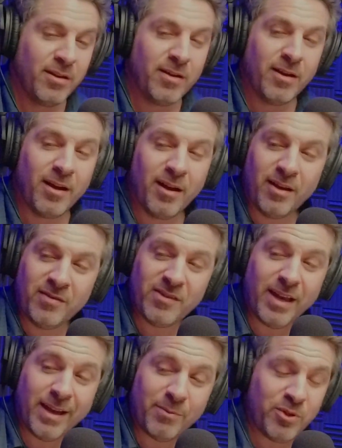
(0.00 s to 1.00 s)
a
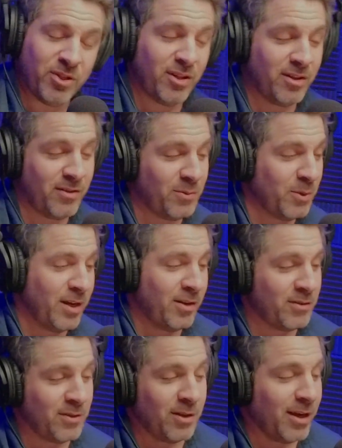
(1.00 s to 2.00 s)
snack machine as well.
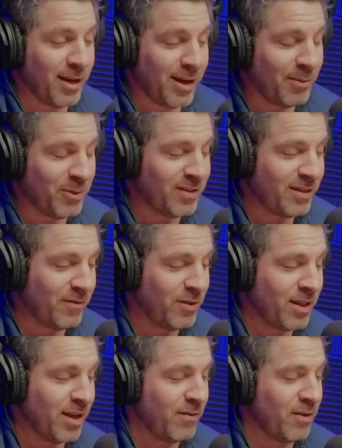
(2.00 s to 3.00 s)
So, like, I'm in
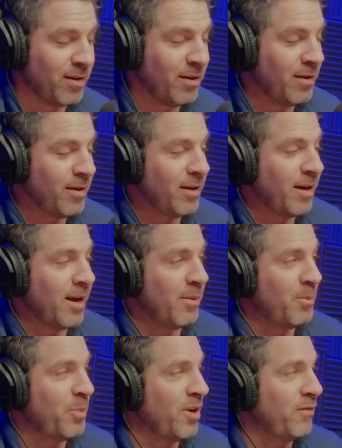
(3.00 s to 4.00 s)
seventh heaven.
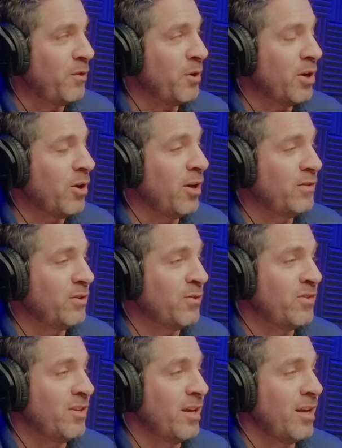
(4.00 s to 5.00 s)
But if you can also
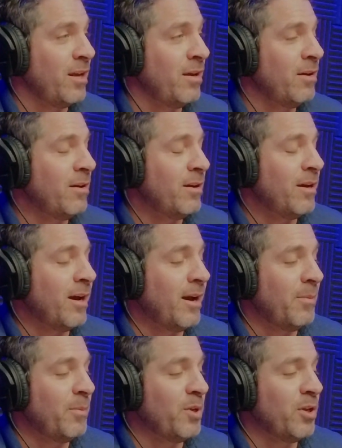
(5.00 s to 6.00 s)
see,
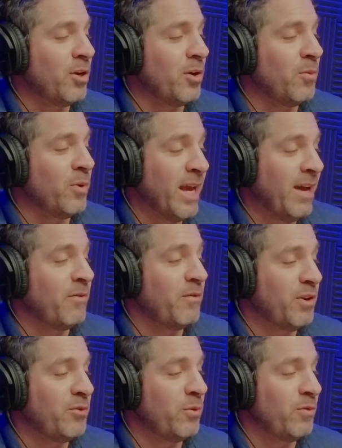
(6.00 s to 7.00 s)
we have a
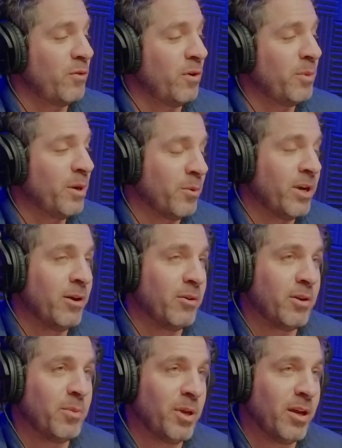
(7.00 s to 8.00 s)
visual format. We're now
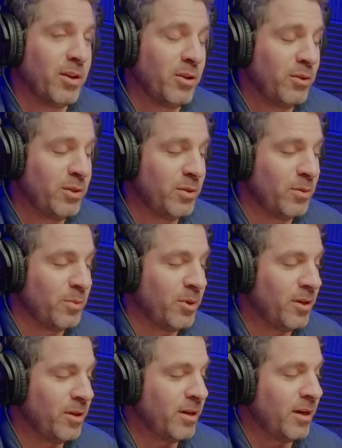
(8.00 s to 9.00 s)
going to be on YouTube.
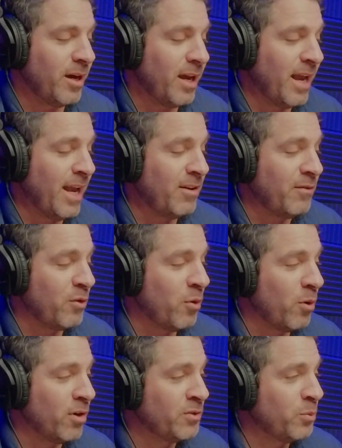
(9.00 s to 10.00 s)
And of
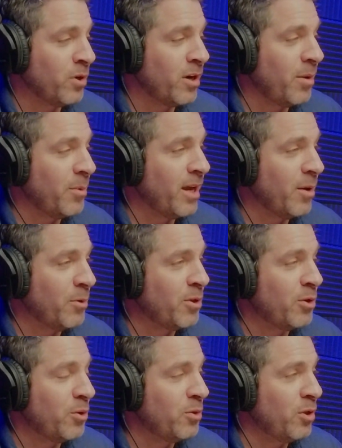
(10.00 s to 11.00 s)
course, we're coming out with a
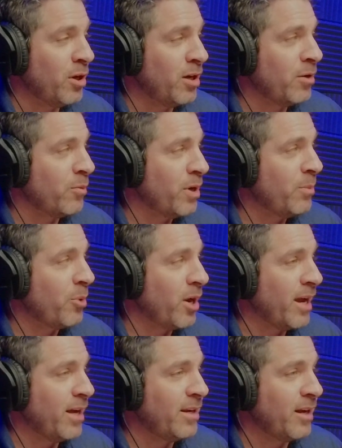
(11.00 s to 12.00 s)
new look, a
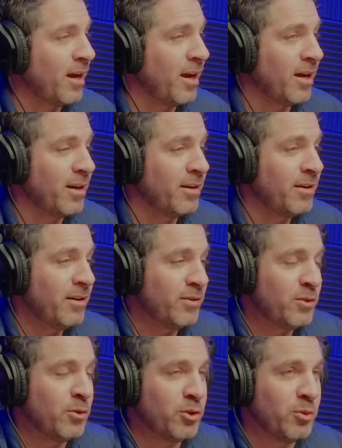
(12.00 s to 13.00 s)
rebrand on
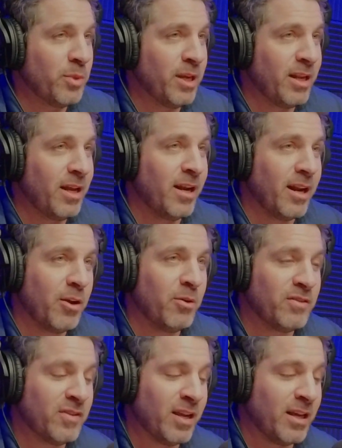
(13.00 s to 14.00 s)
social media. And I know
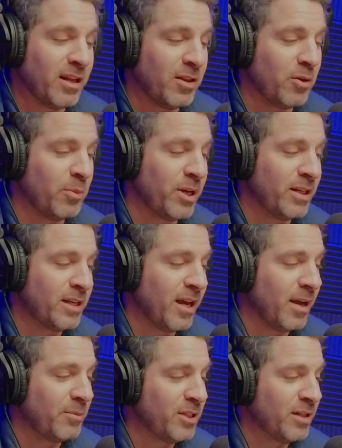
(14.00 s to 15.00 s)
it's taken a little bit of
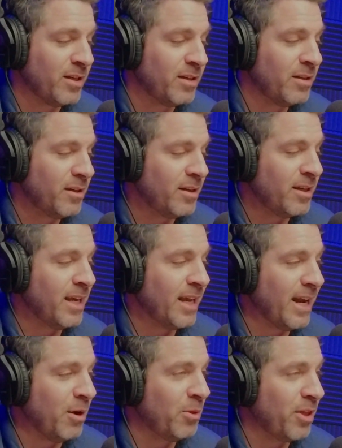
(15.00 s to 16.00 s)
time to get
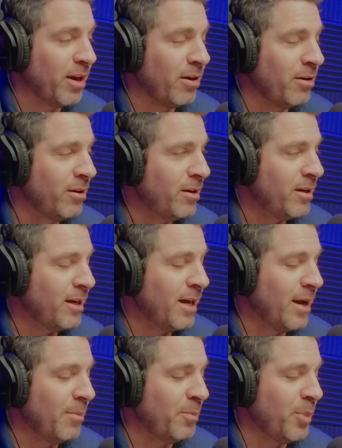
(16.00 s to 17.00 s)
out there.
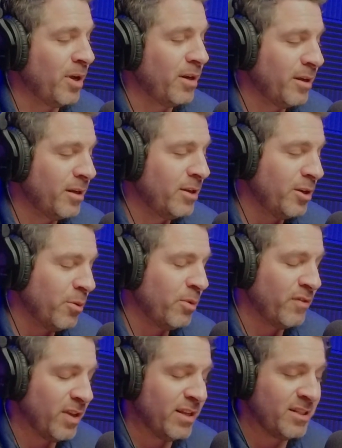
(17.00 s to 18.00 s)
But
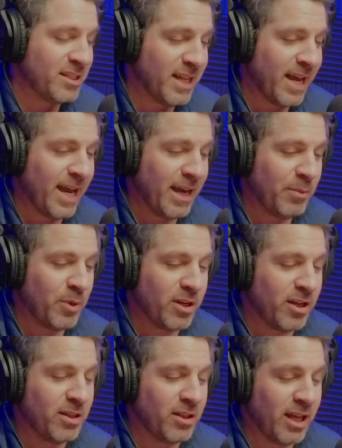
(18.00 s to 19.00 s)
we've hit a snag. But
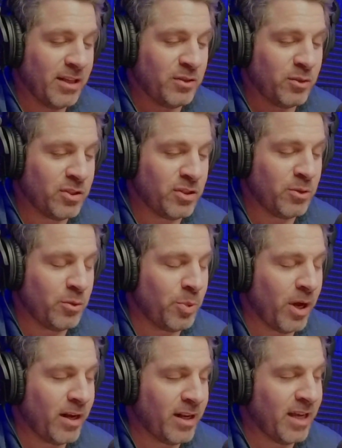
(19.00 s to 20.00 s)
nonetheless, you'll see new
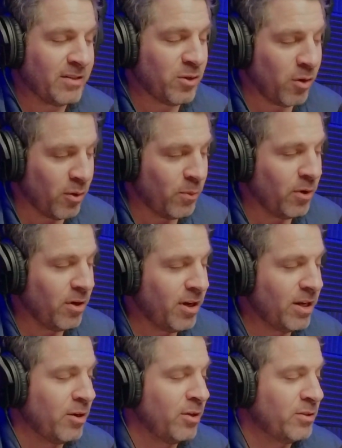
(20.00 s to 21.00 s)
podcast artwork
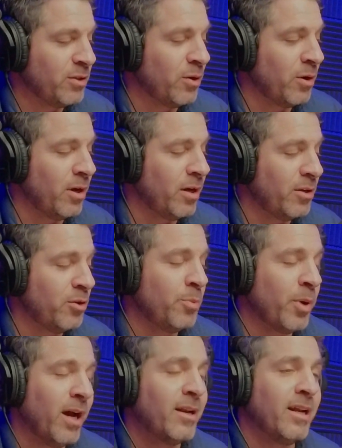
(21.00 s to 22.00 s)
and also a new
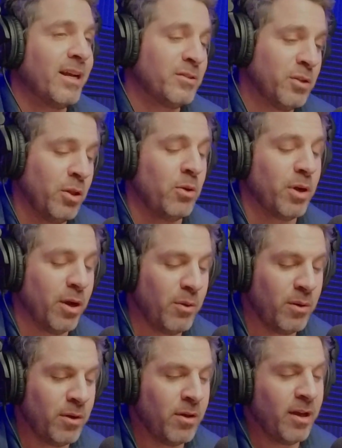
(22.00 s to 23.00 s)
podcast
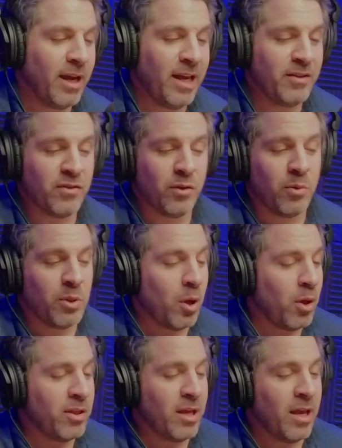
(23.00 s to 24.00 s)
logo. And so, with
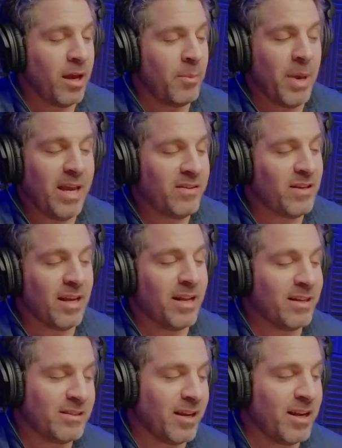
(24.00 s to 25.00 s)
all the amazing and
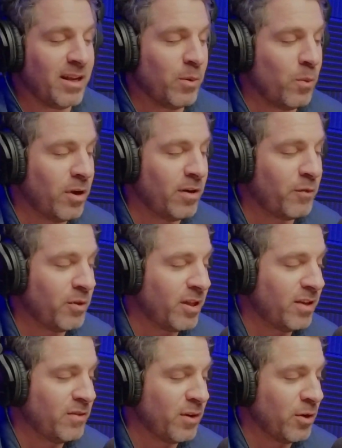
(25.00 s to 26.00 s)
exciting and wonderful
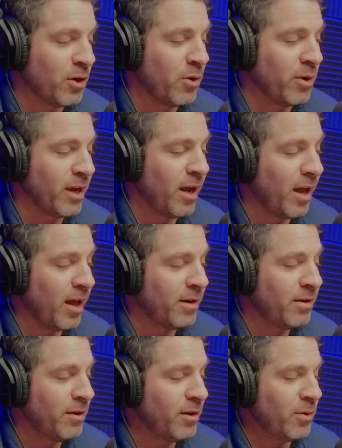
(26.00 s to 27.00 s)
things that are going
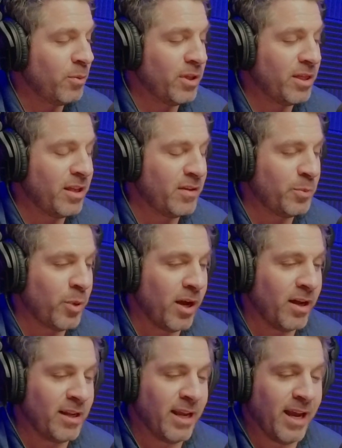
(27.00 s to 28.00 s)
on with this
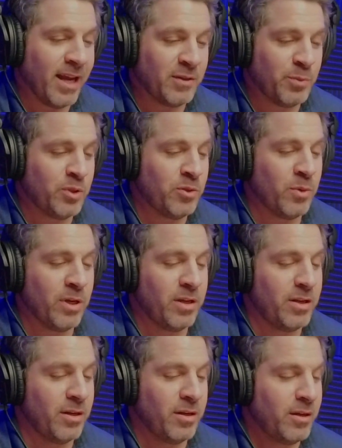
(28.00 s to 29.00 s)
podcast,
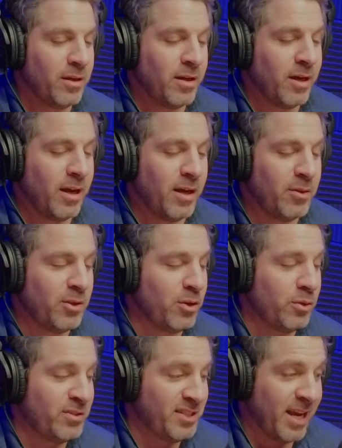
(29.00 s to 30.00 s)
between the
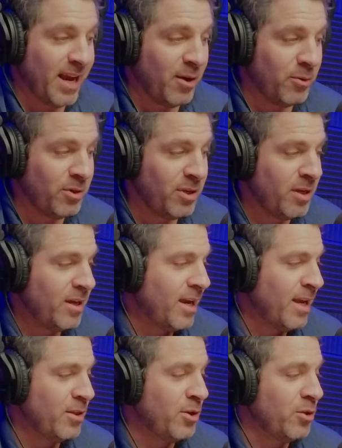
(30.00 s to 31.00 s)
new sound
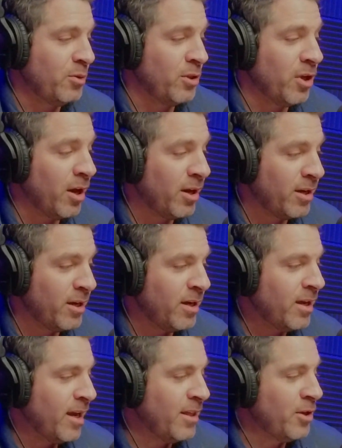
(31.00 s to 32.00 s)
and the new look
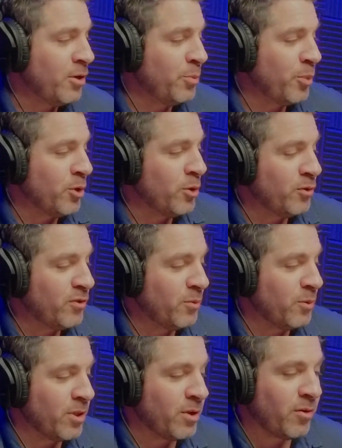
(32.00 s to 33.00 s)
and the new producer
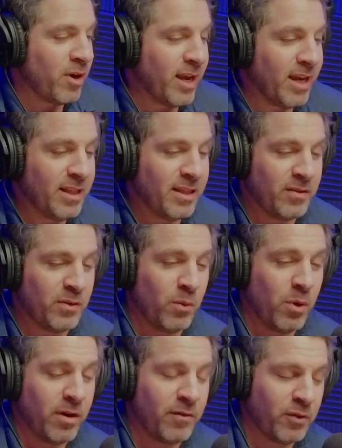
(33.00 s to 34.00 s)
with Craig and this a
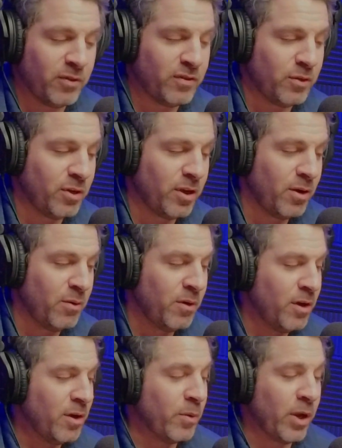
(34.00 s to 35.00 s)
wonderful studio,
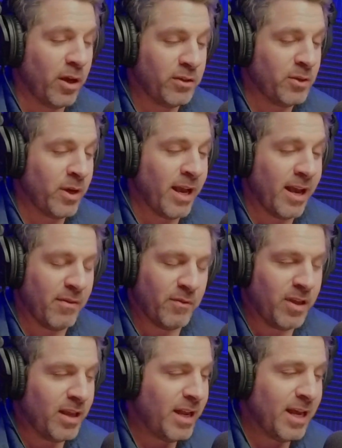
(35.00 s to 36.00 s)
we also have
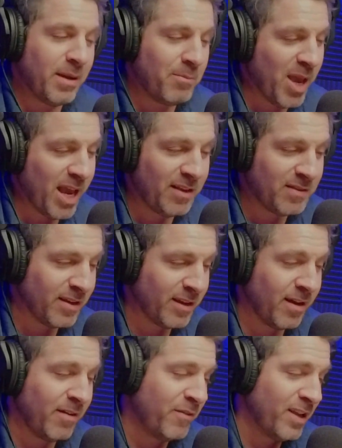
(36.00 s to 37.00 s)

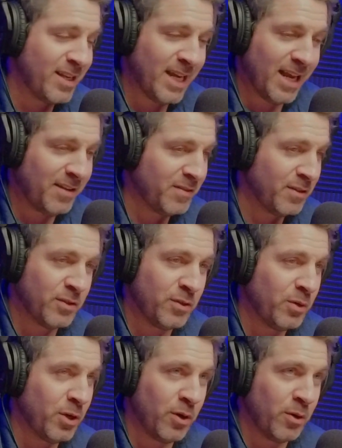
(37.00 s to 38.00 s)
a fantastic
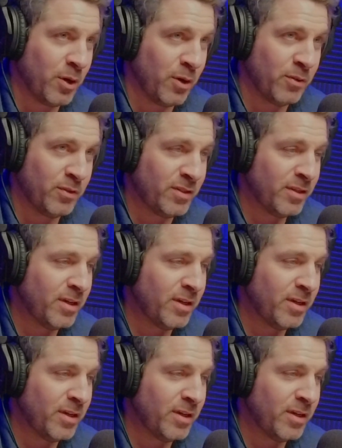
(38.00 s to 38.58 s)
new co-host